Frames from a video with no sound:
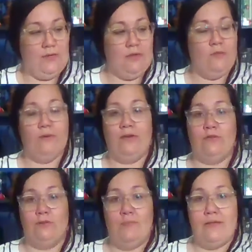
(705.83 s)
You might
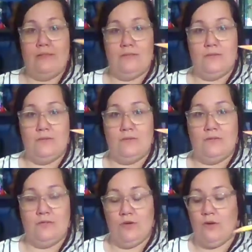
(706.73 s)
use a pencil to
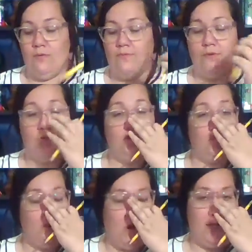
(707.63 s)
do your first
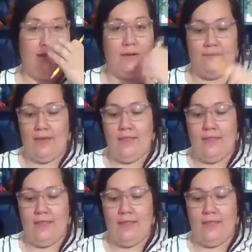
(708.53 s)
drawing of it,